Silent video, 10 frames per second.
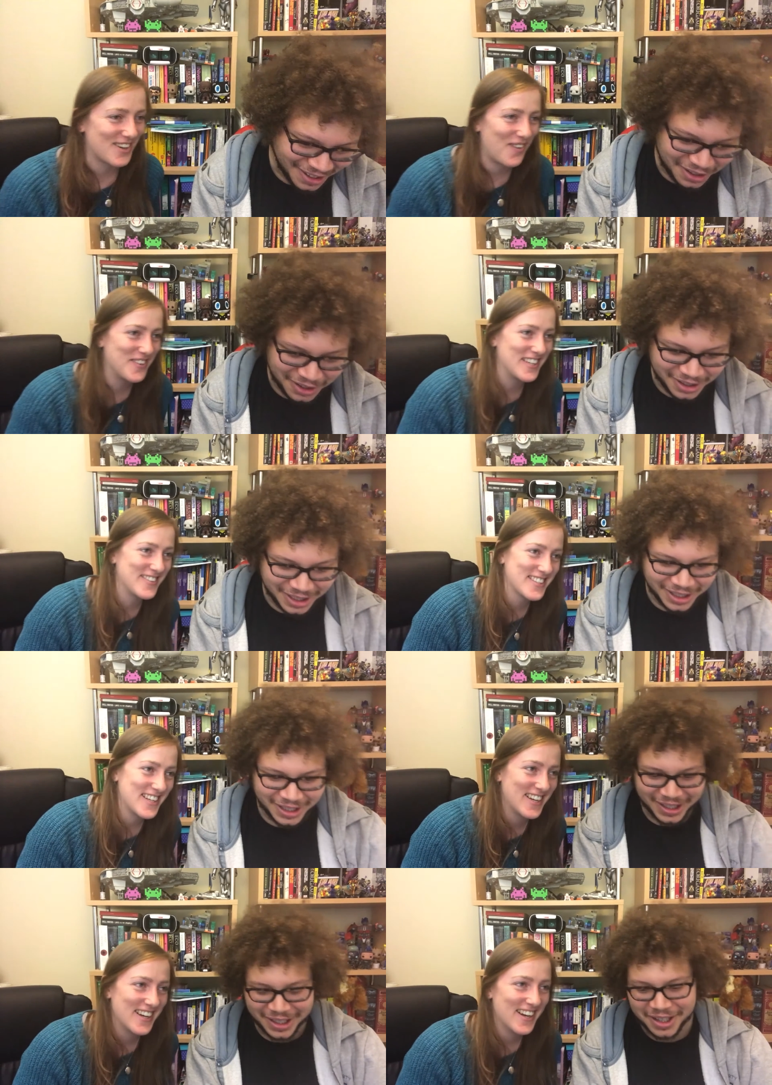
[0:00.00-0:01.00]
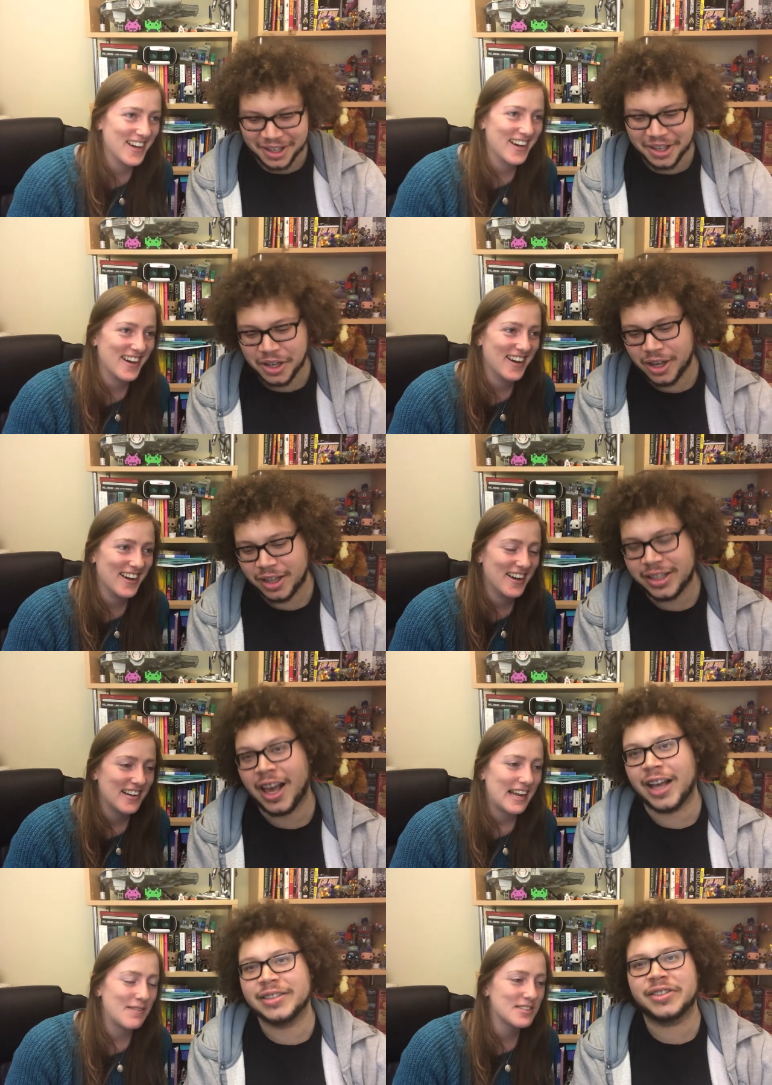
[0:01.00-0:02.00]
Speaker 1: as a comedy, was it?
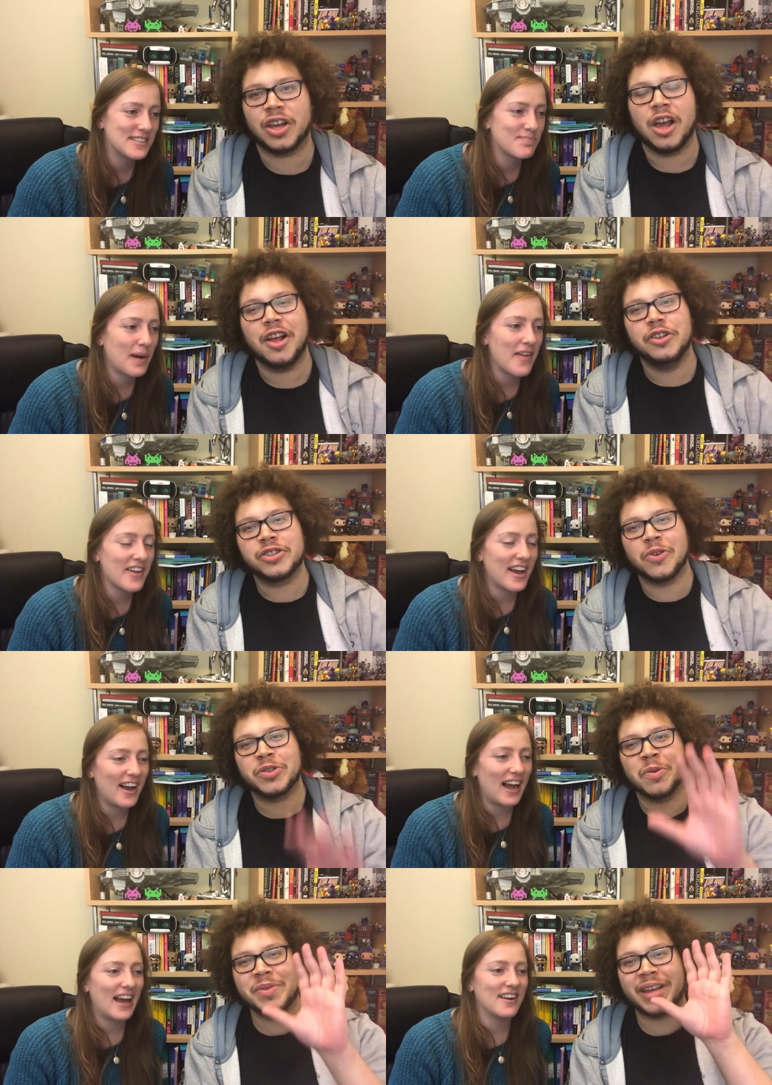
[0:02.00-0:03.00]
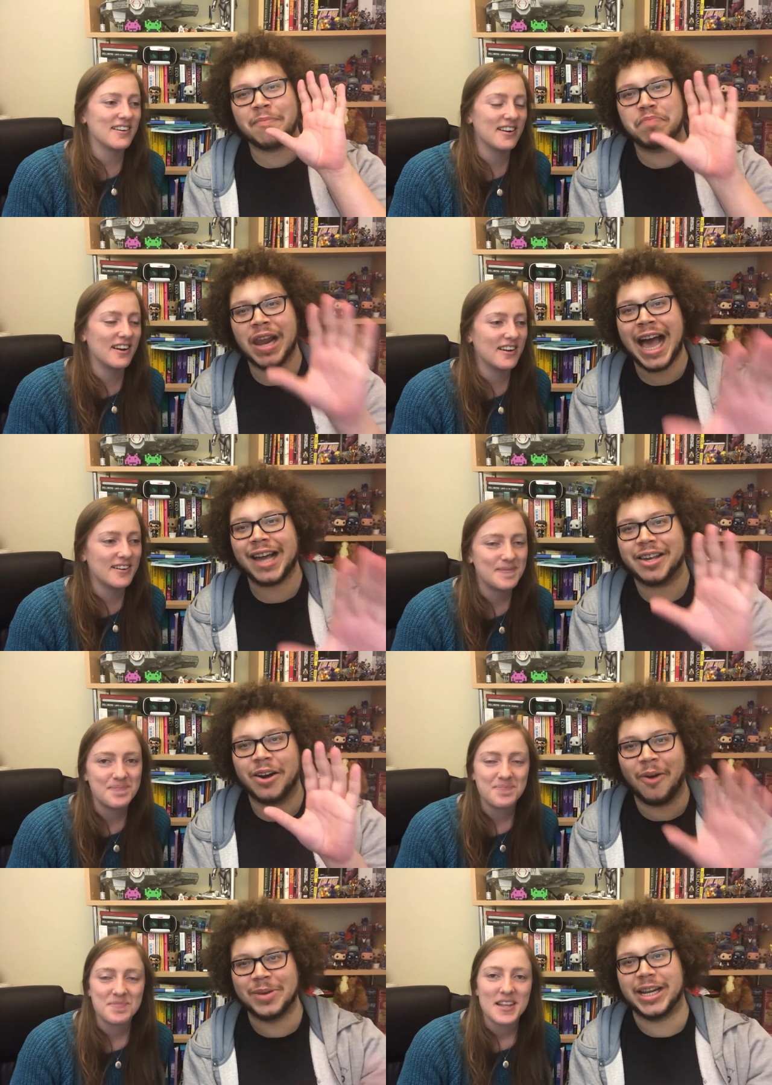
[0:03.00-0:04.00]
Yeah, it's it was, so, so when we say black
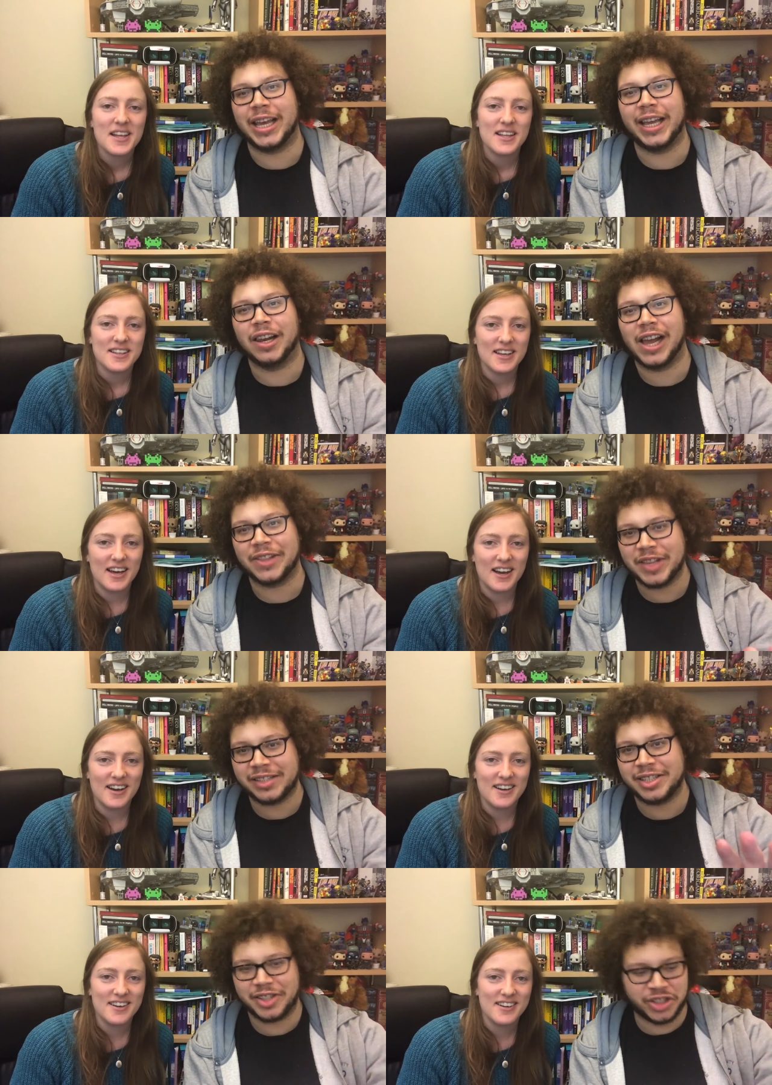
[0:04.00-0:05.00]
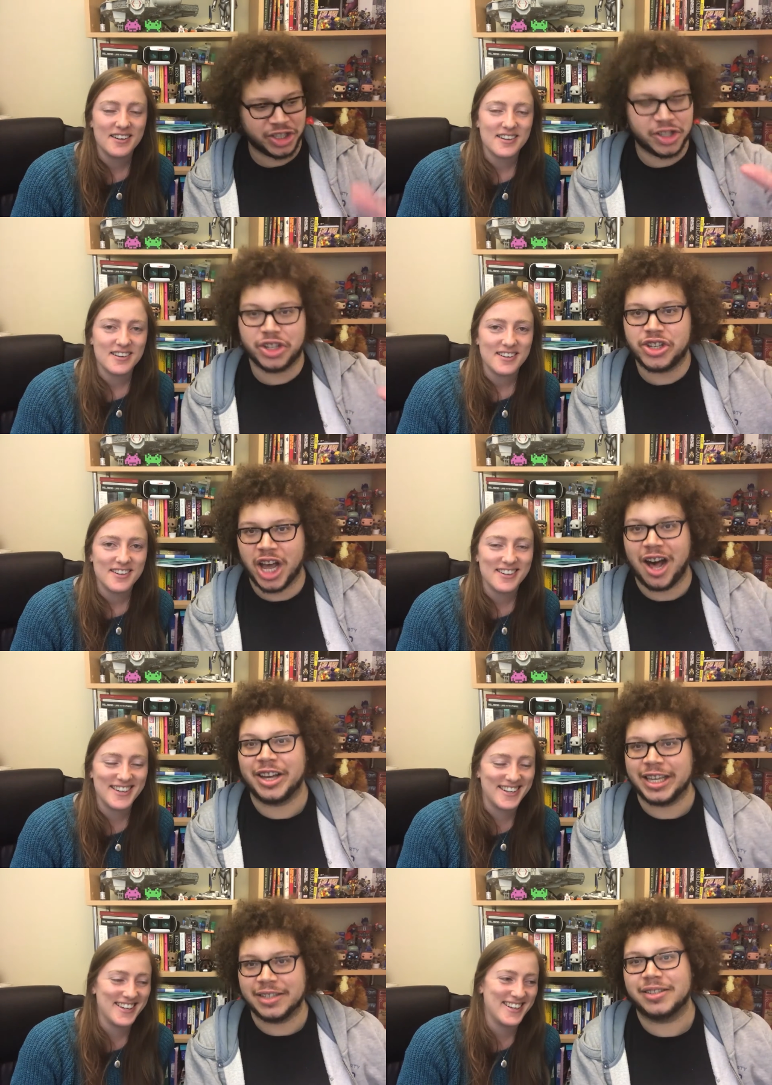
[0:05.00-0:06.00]
comedy, like yeah. this is this is the
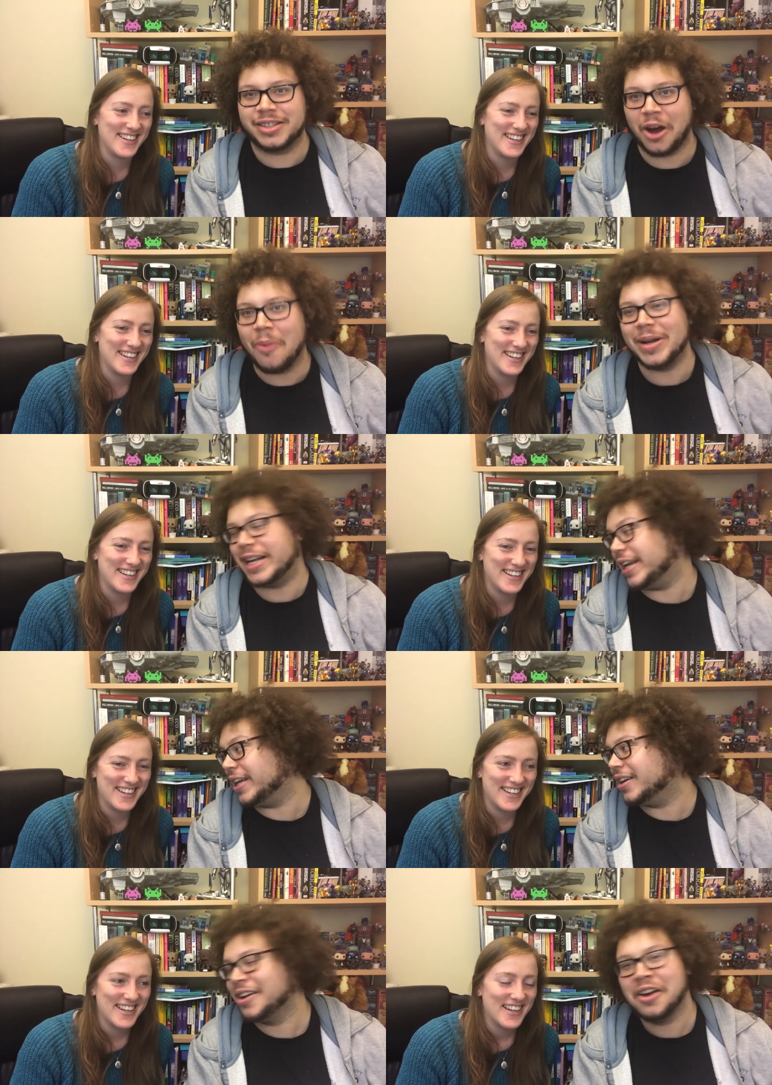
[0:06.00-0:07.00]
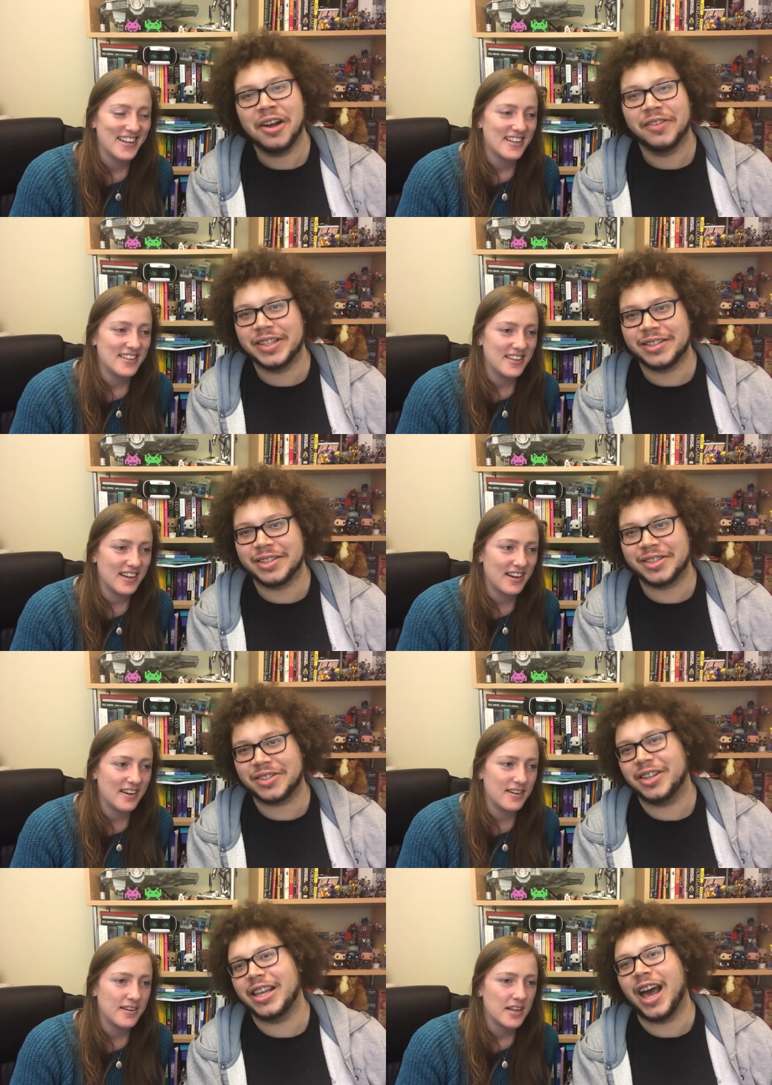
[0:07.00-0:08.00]
darkest comedy. This yeah.
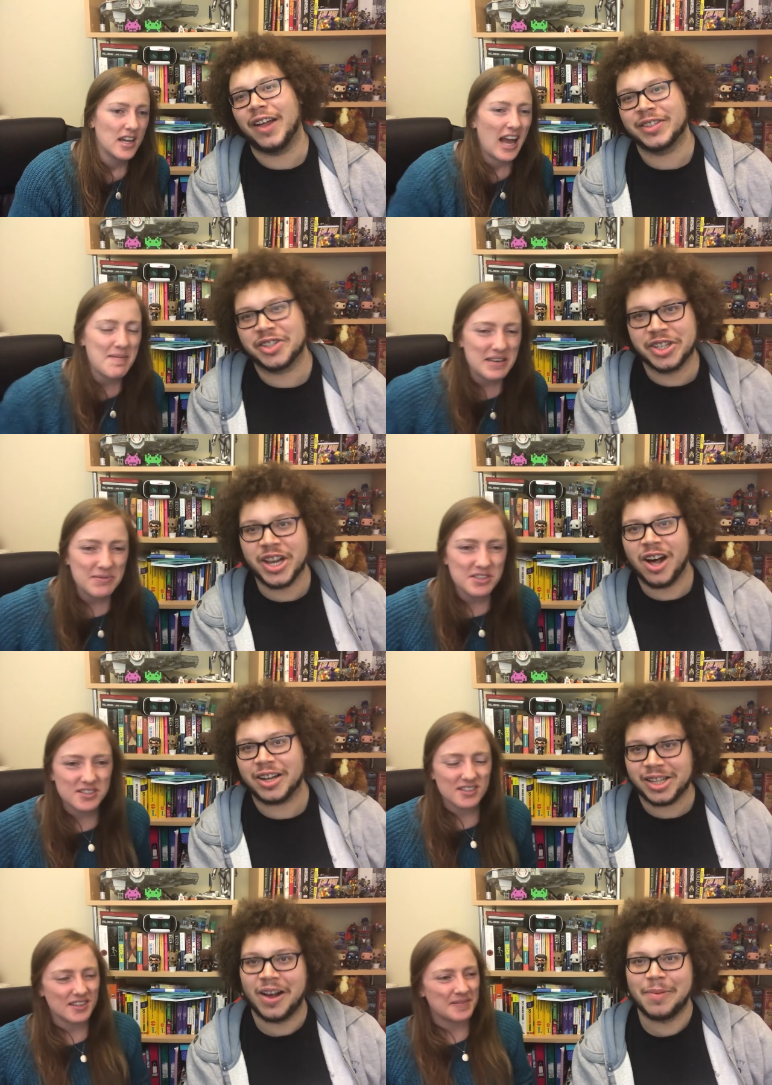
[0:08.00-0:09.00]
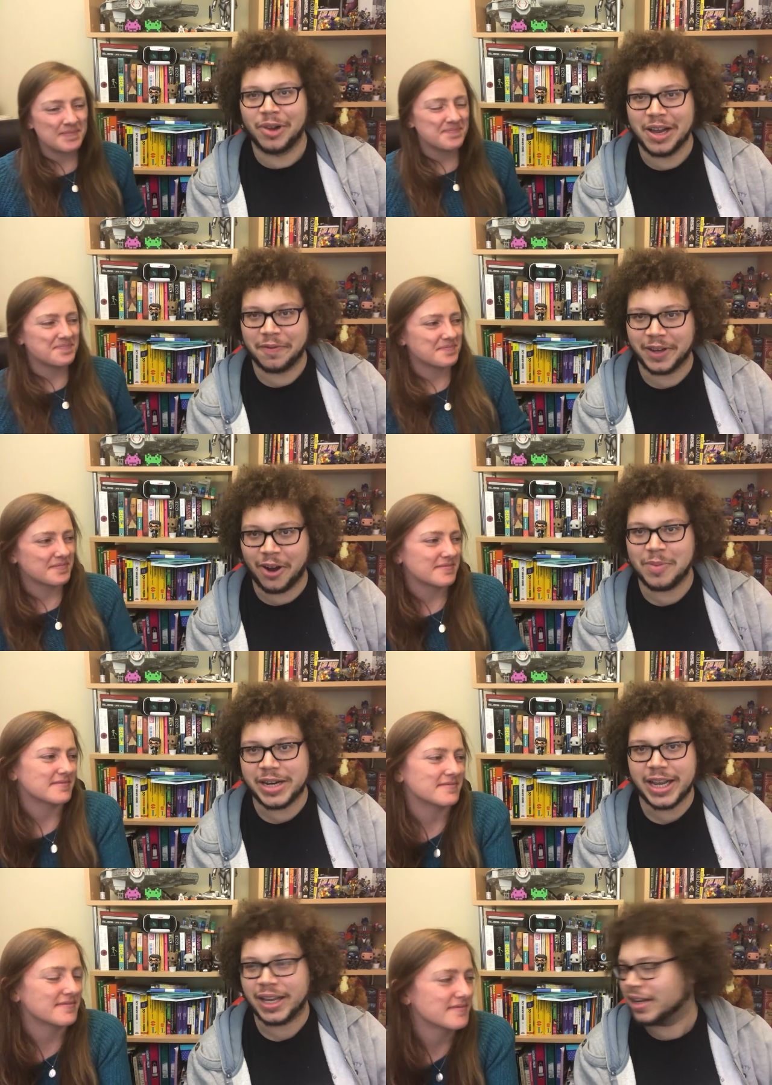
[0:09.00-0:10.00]
is, yeah, this is I the mean, dark was, timeline for
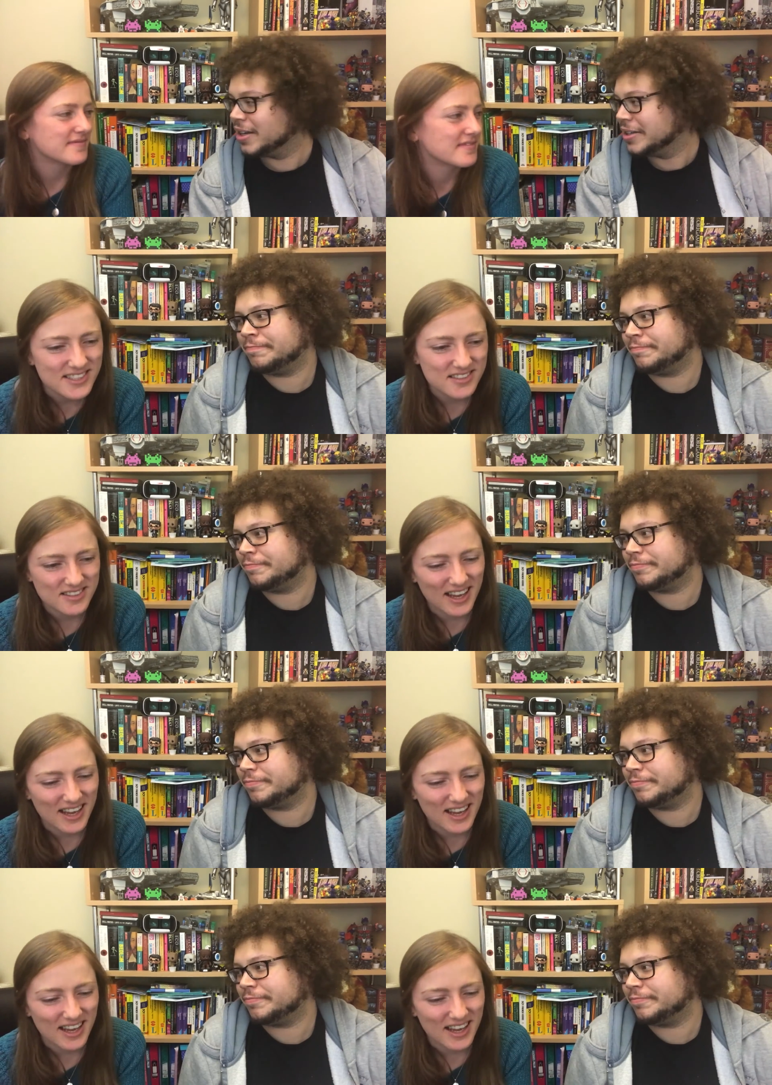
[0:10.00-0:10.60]
comedy. I